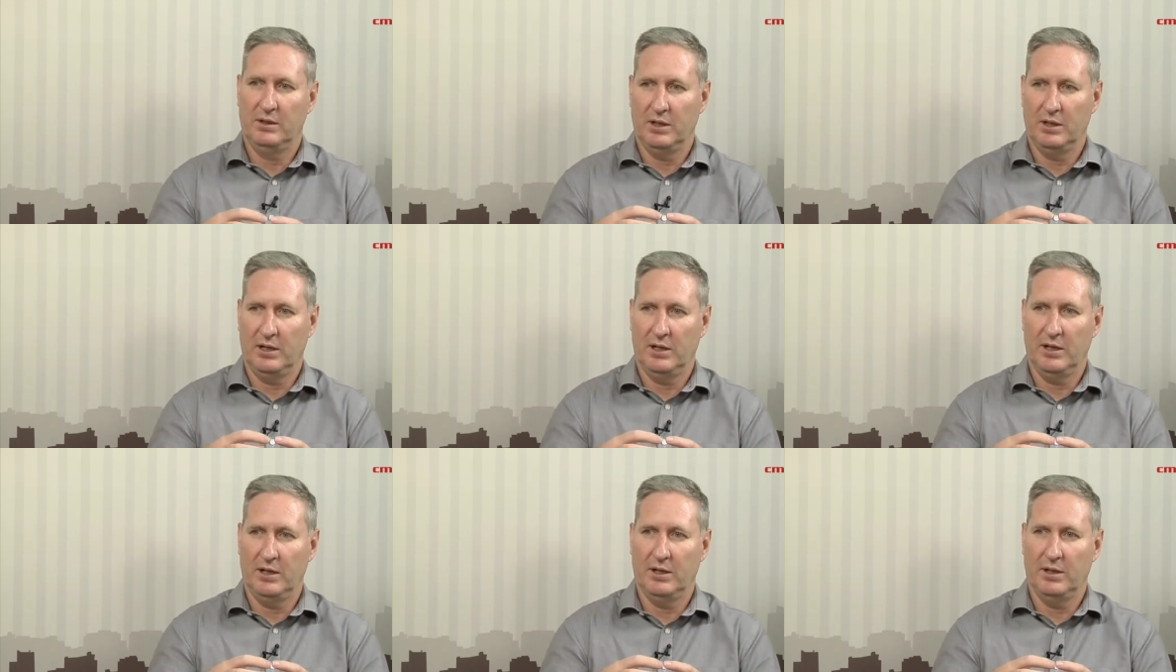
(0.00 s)

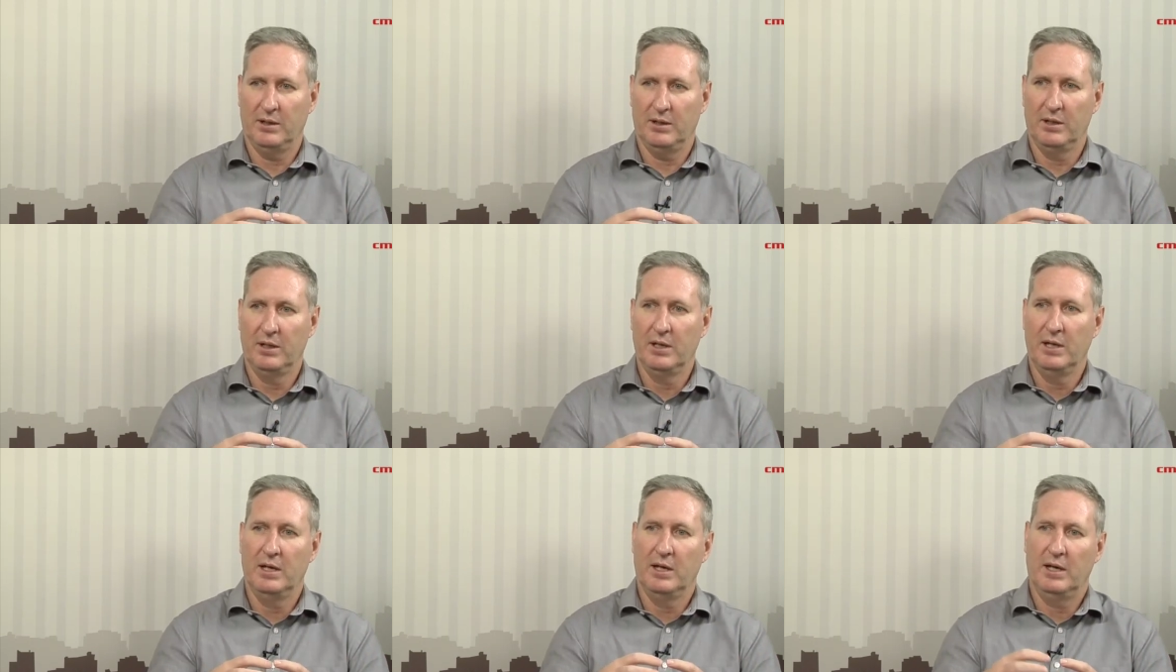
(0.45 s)

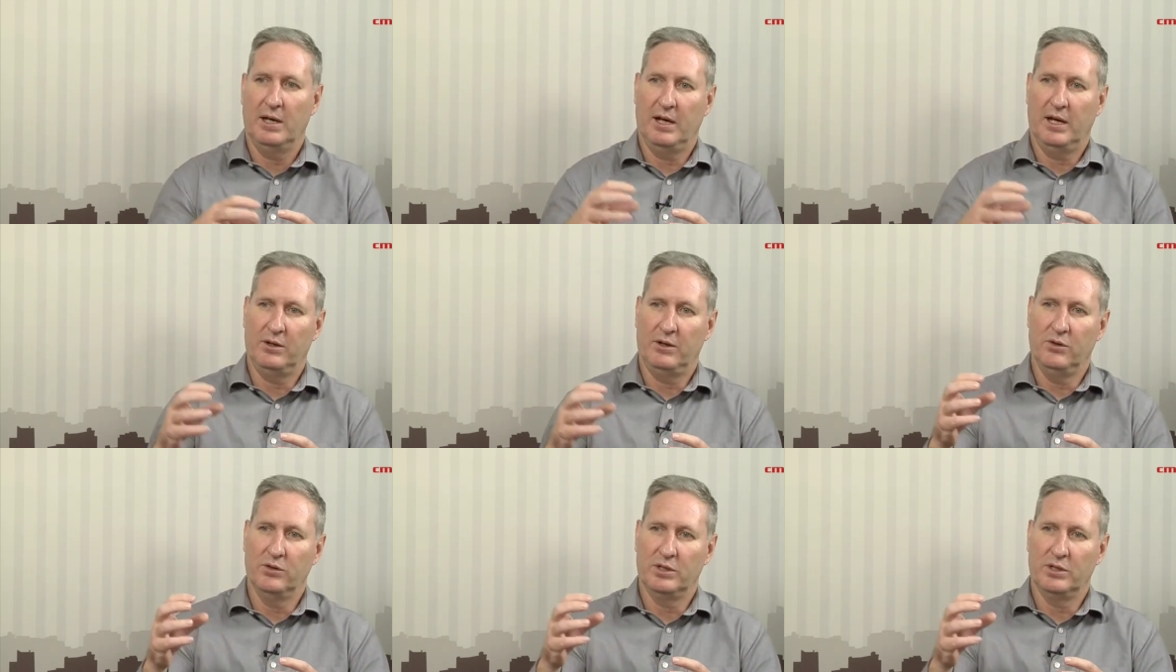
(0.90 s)

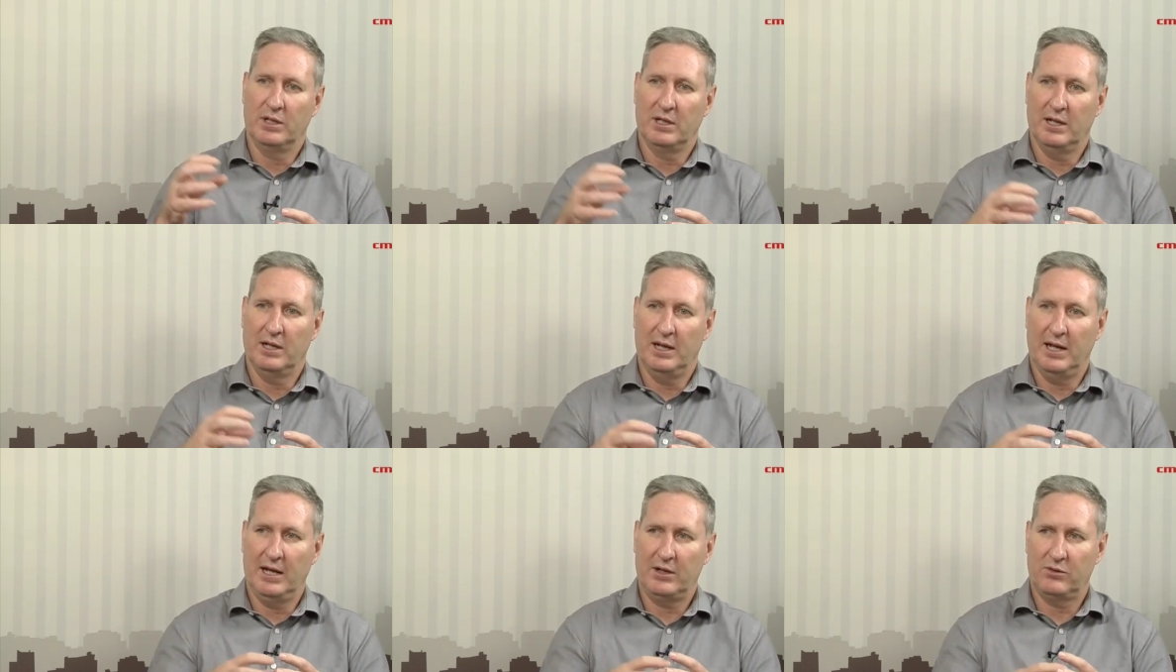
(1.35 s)
and using
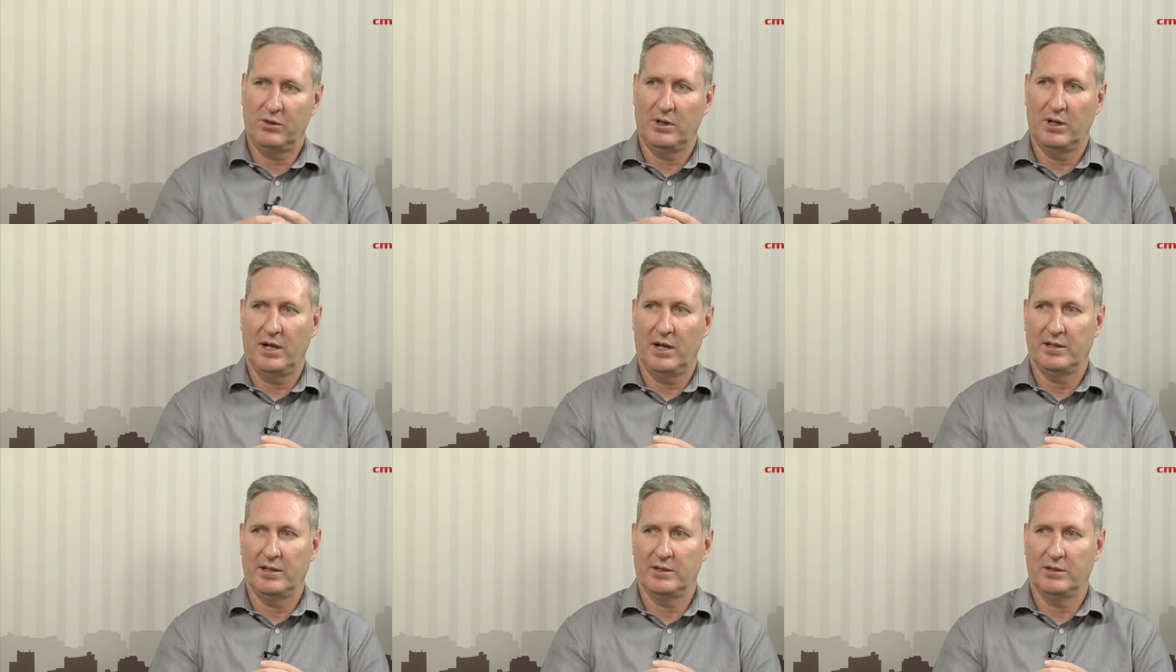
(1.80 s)
an
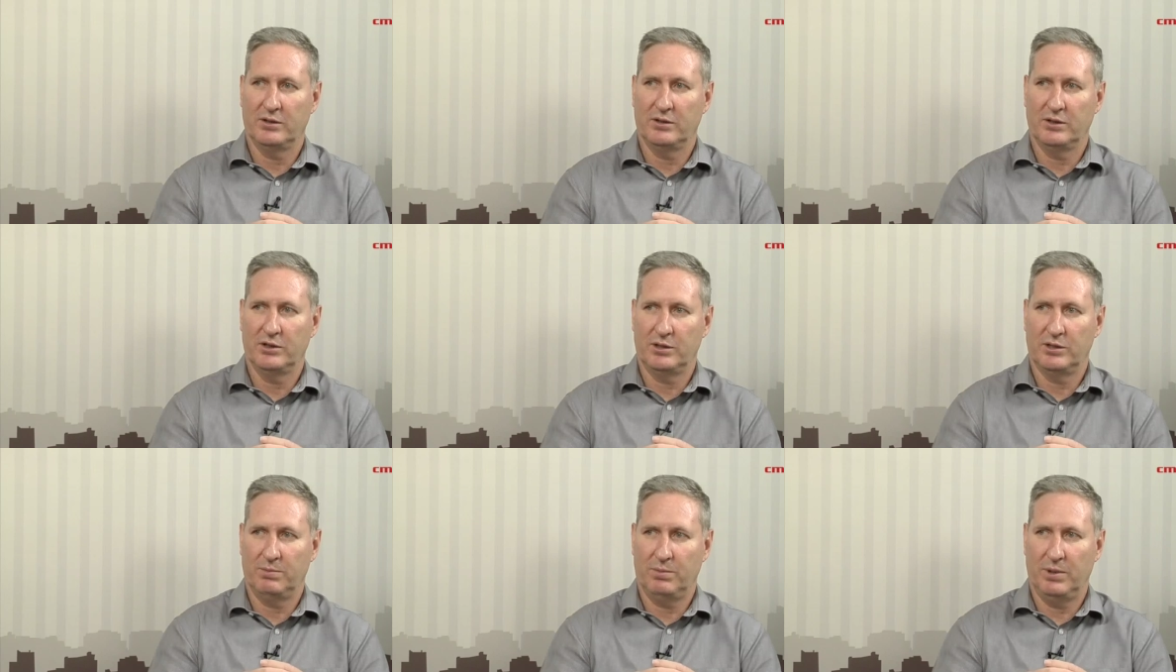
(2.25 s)
electrolyzer
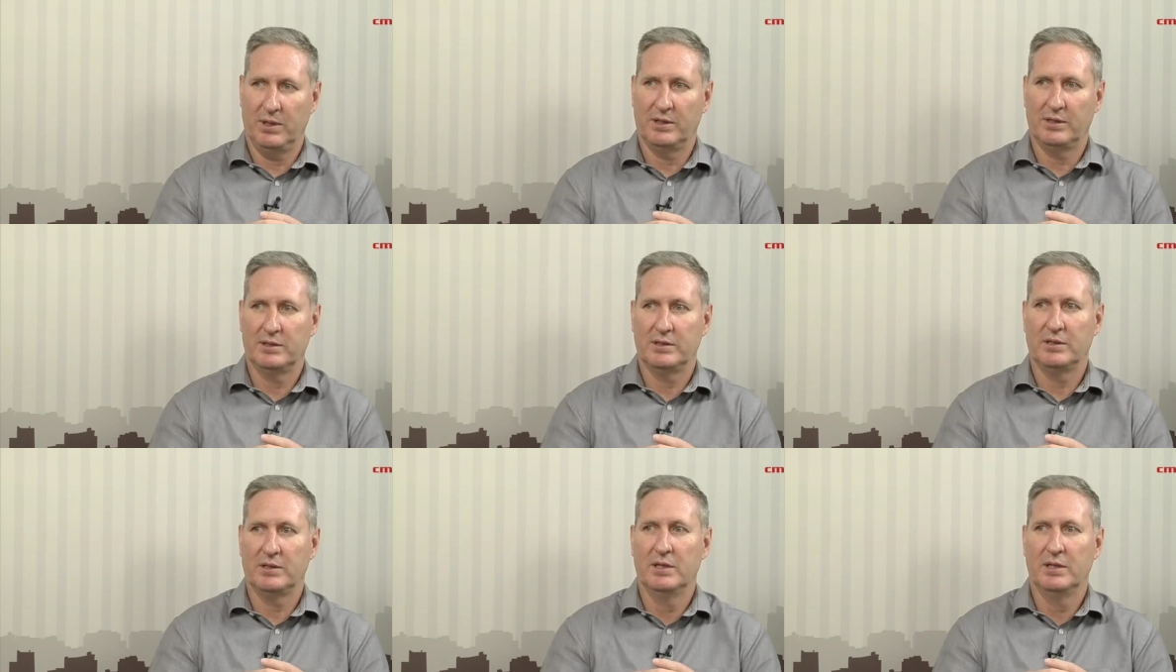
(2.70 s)
to
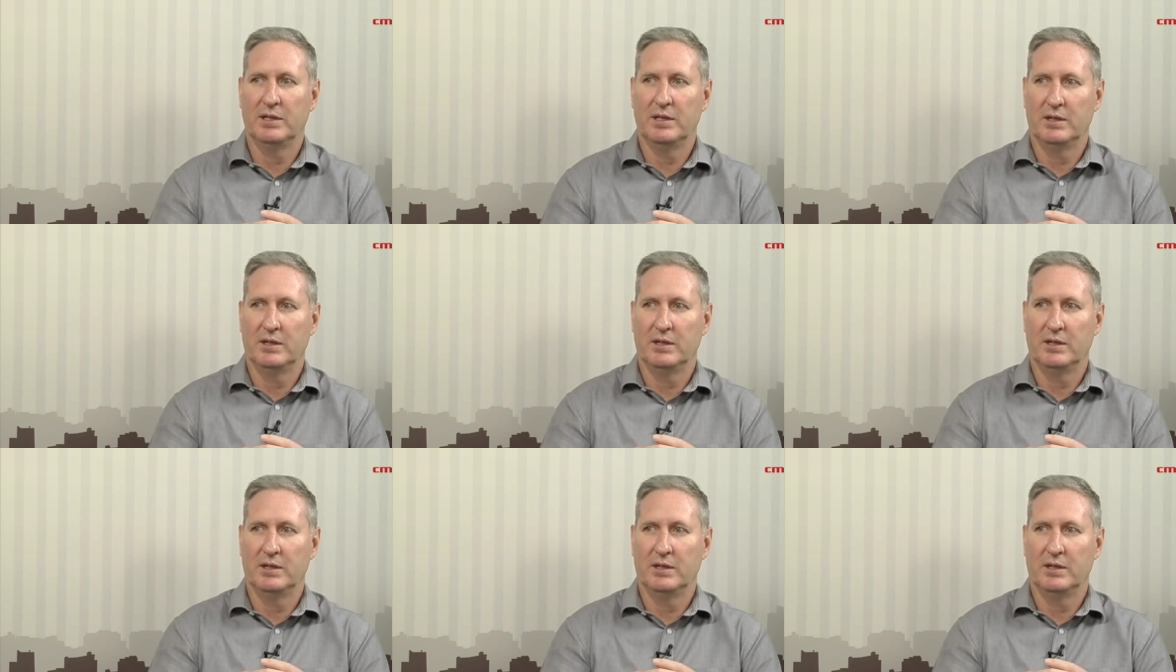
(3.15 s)
split